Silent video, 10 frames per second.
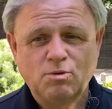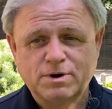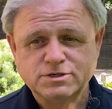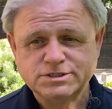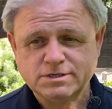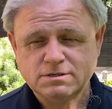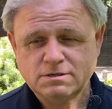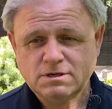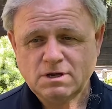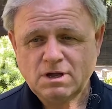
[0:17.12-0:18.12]
person.
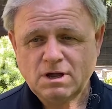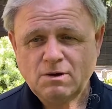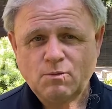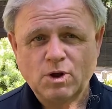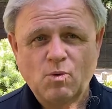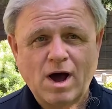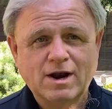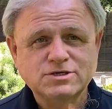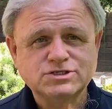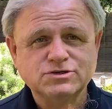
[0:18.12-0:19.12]
We want
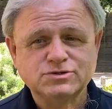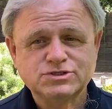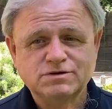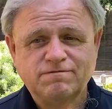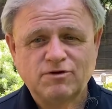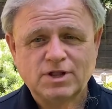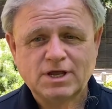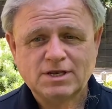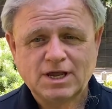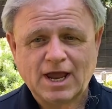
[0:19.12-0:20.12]
our students to
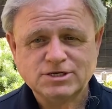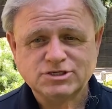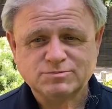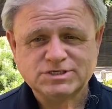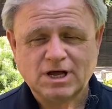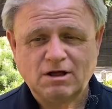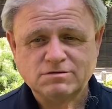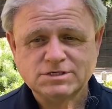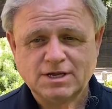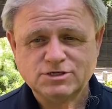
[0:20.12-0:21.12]
fully engage
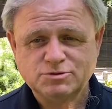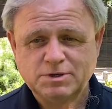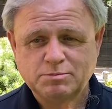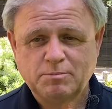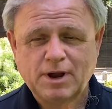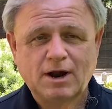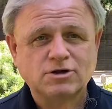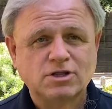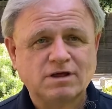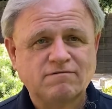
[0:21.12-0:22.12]
themselves and to be prepared
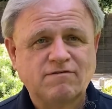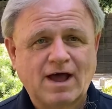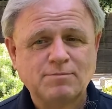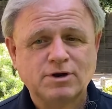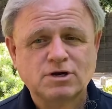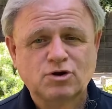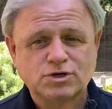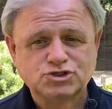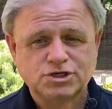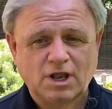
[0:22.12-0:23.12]
to live vibrant
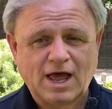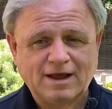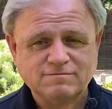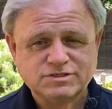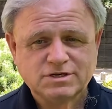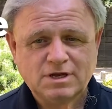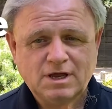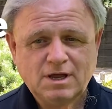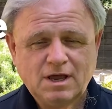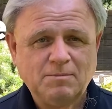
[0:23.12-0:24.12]
Christian lives
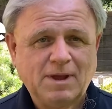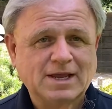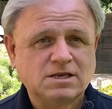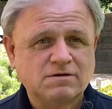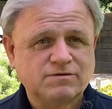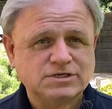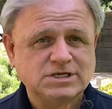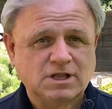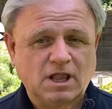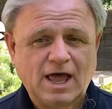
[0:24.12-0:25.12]
and make a difference
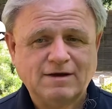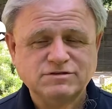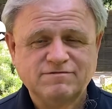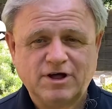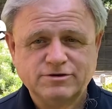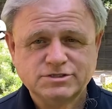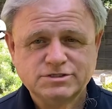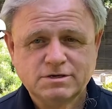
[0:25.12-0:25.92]
in the lives of others.